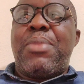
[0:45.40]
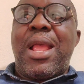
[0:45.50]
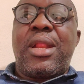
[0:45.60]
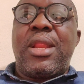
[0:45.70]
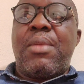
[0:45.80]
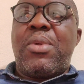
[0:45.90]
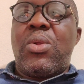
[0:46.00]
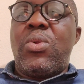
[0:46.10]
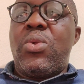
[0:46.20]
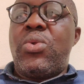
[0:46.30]
a black
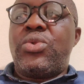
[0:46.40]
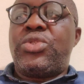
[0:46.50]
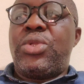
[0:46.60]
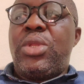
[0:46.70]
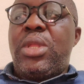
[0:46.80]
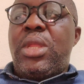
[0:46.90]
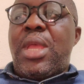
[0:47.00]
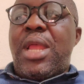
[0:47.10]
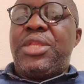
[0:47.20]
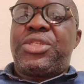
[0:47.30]
neighborhood
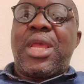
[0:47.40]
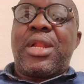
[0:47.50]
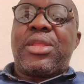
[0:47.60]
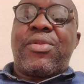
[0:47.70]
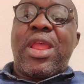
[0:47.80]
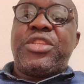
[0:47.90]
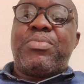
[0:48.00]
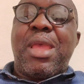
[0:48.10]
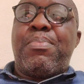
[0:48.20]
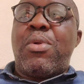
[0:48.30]
and is
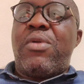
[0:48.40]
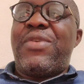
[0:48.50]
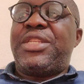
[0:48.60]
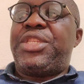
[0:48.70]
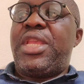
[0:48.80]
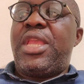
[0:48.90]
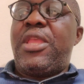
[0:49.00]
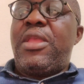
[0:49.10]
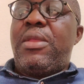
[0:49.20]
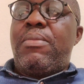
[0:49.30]
characterized by
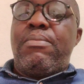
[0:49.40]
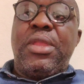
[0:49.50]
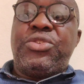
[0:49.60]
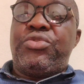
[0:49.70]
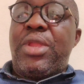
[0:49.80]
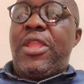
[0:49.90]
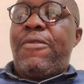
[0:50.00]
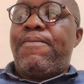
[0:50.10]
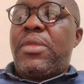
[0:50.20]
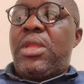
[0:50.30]
poverty,
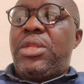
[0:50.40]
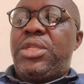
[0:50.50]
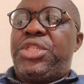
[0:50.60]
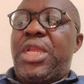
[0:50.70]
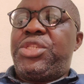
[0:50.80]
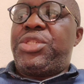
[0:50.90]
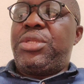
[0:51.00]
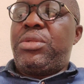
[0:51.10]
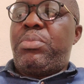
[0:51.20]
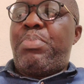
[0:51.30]
misery,
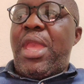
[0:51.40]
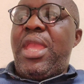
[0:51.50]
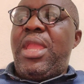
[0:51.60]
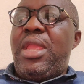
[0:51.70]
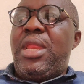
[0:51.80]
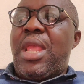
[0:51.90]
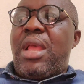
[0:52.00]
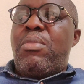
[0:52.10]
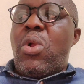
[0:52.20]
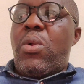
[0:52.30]
dejection, pain,
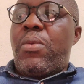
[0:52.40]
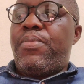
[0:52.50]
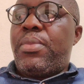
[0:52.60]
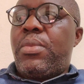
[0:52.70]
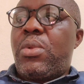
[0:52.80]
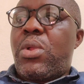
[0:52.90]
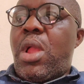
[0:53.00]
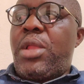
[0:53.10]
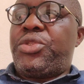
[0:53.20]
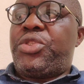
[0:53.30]
and more,
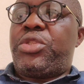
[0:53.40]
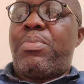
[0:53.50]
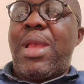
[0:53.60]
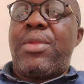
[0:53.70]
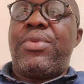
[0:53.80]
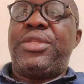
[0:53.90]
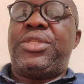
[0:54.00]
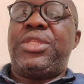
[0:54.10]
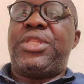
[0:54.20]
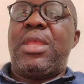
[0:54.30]
caused by
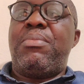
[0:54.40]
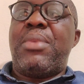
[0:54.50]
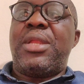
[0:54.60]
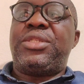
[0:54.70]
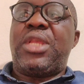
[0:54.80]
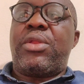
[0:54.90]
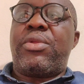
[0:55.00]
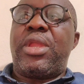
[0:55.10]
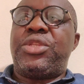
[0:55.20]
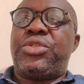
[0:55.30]
racism and
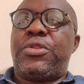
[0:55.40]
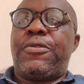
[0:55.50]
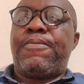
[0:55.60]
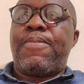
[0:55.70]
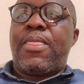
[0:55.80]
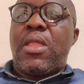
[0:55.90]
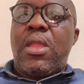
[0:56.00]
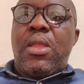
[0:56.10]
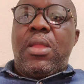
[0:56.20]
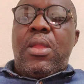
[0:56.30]
segregation.
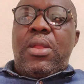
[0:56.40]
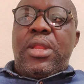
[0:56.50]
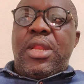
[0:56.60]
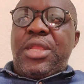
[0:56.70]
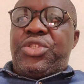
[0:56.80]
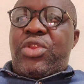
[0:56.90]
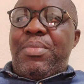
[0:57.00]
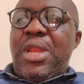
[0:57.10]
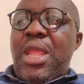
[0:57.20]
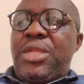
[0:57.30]
The
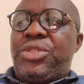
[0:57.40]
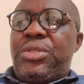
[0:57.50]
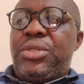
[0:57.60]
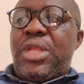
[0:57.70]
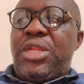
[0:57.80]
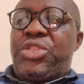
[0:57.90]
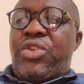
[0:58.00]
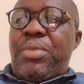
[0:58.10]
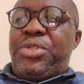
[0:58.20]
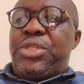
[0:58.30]

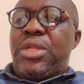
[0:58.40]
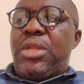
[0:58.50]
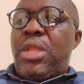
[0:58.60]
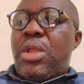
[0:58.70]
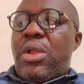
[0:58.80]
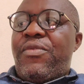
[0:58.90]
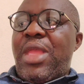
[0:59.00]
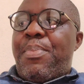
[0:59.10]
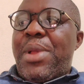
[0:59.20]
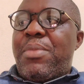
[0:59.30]
description of
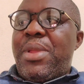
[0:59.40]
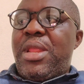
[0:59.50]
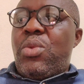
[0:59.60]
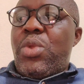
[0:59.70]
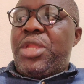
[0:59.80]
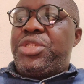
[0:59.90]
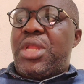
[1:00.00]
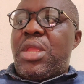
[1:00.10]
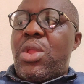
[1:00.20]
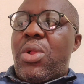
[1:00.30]
the apartment in which
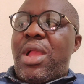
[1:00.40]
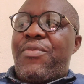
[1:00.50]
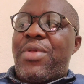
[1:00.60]
the Younger